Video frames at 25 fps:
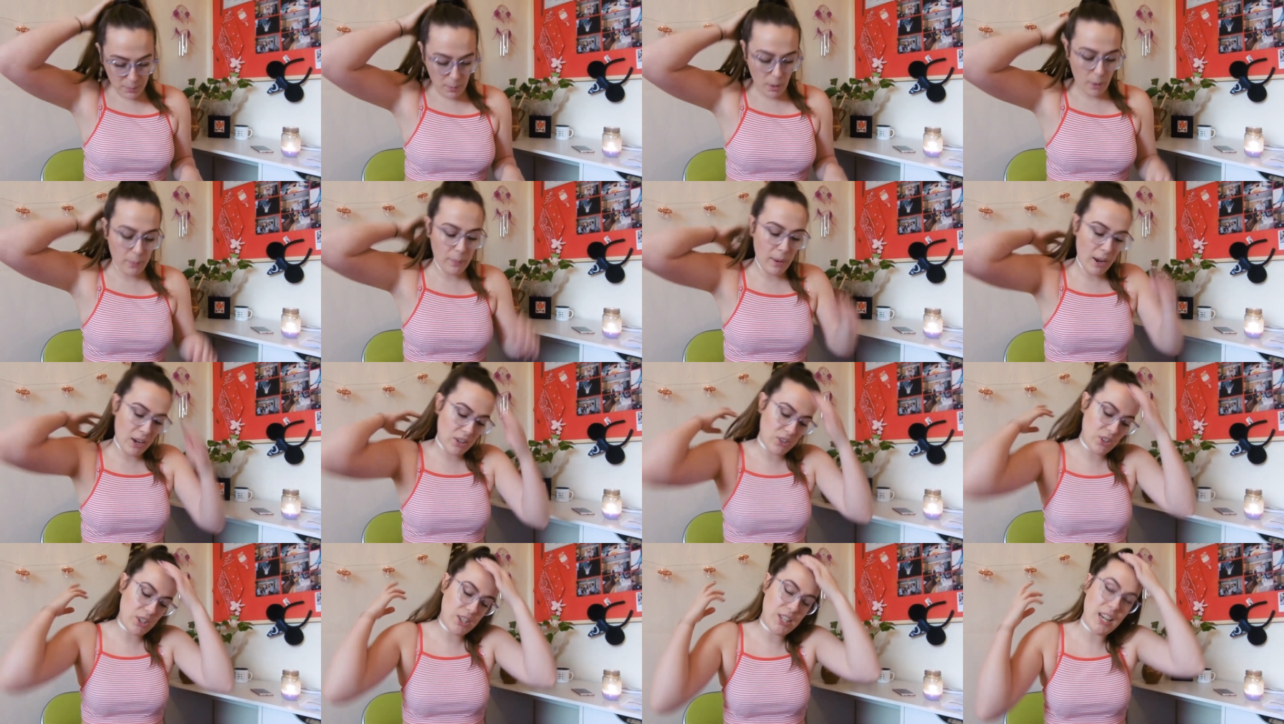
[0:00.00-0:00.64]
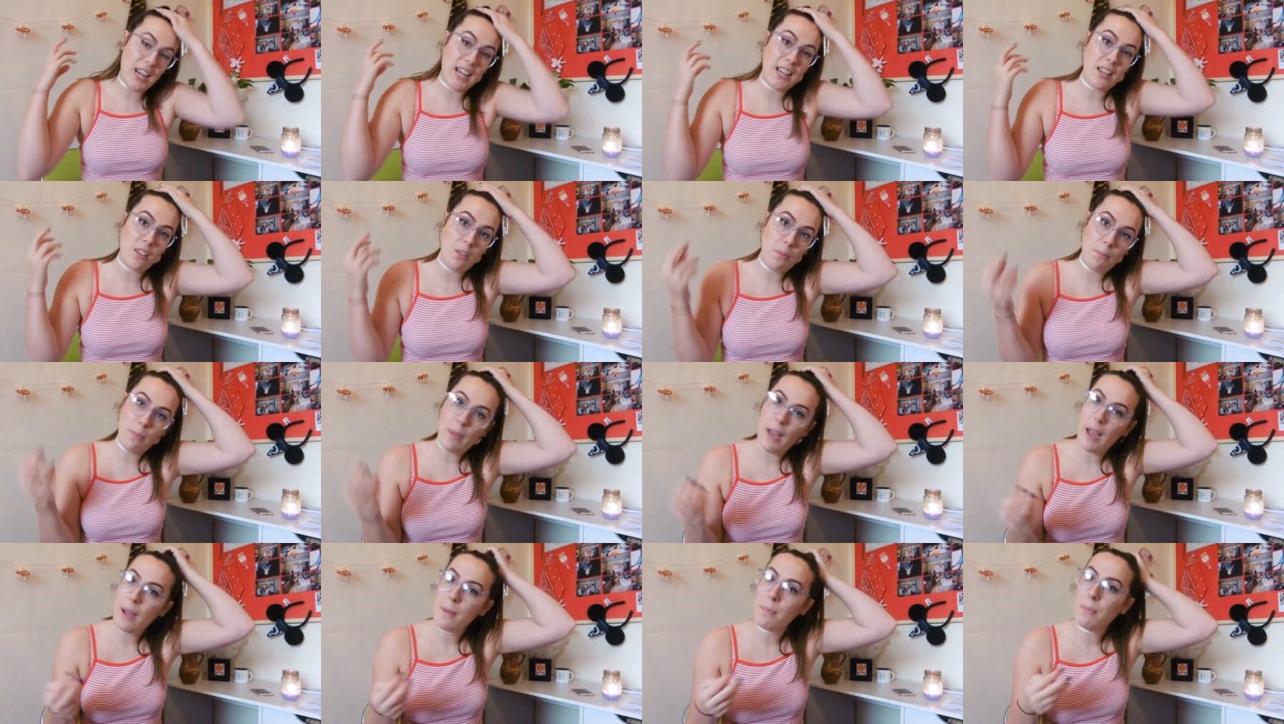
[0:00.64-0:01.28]
but I'm actually taking
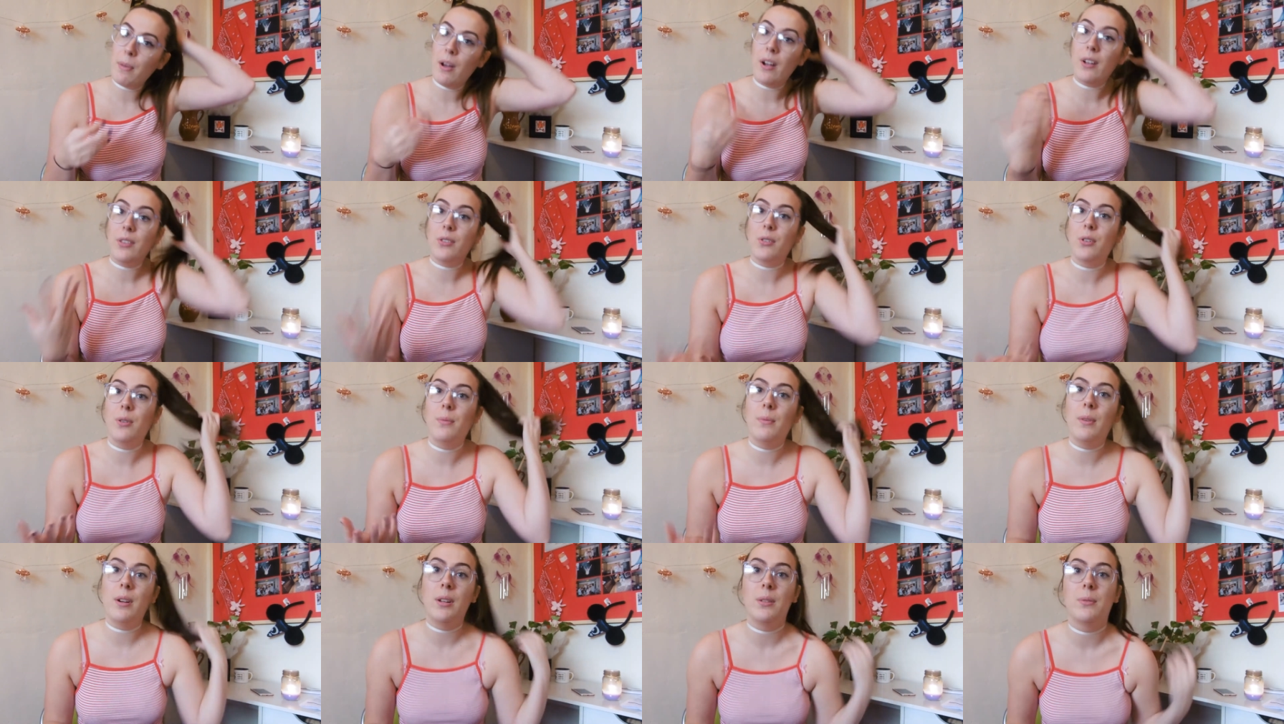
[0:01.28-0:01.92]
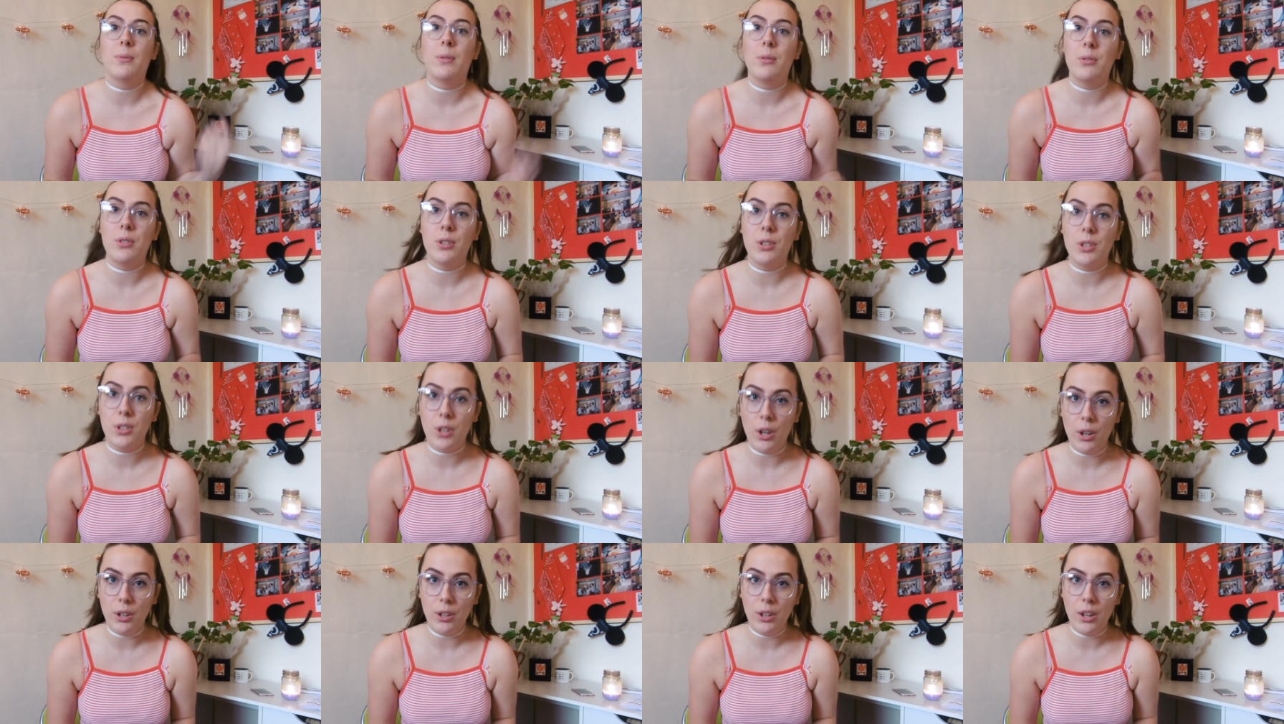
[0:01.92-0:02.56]
them back, but I thought I might as well just
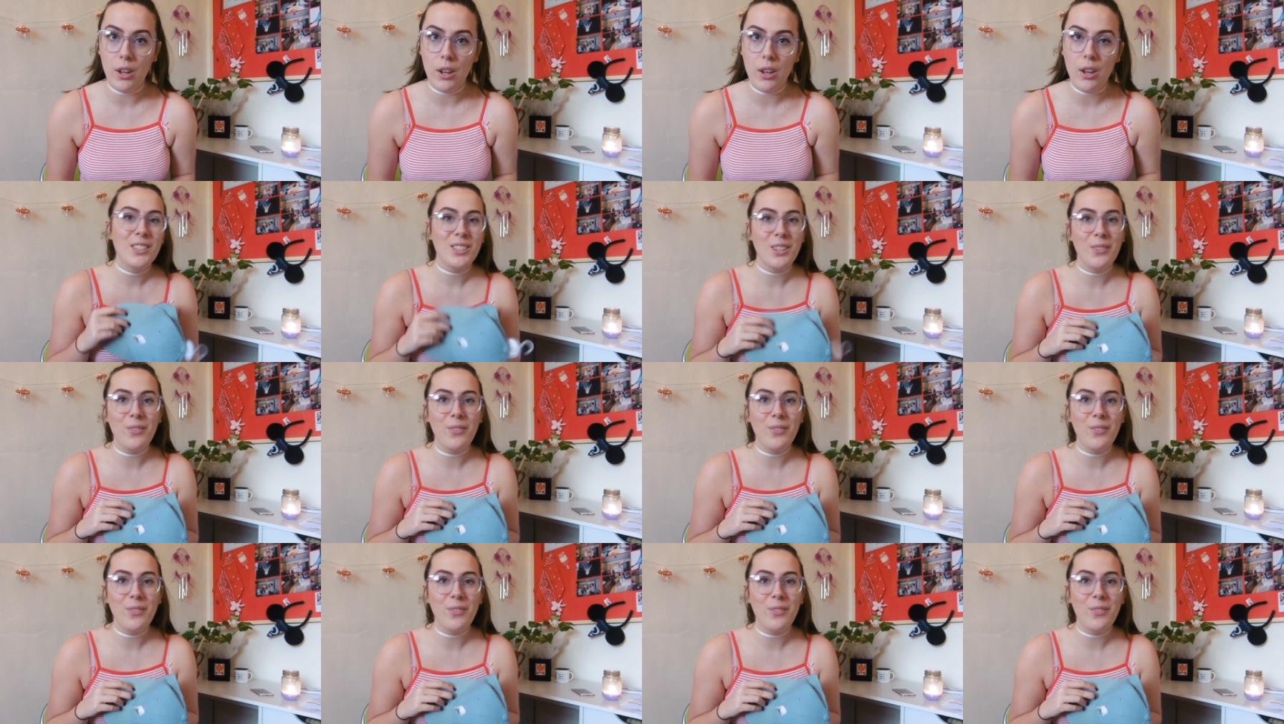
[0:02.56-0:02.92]
show you.